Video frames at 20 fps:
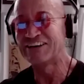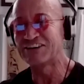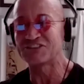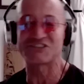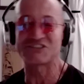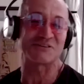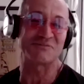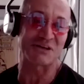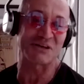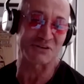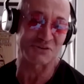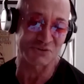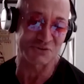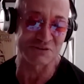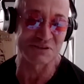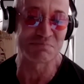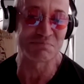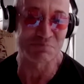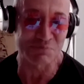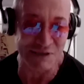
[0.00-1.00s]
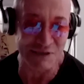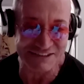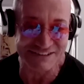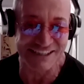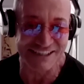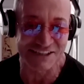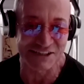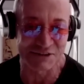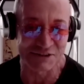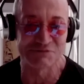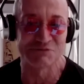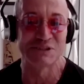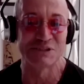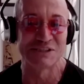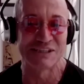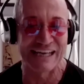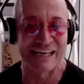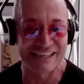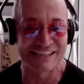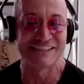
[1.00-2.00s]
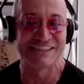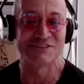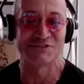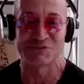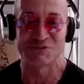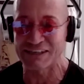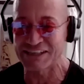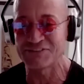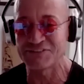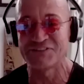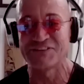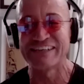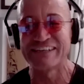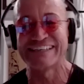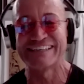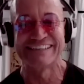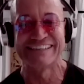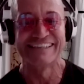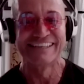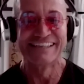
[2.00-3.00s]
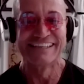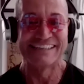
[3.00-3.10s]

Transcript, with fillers: Or some are so depressed that they would die right away.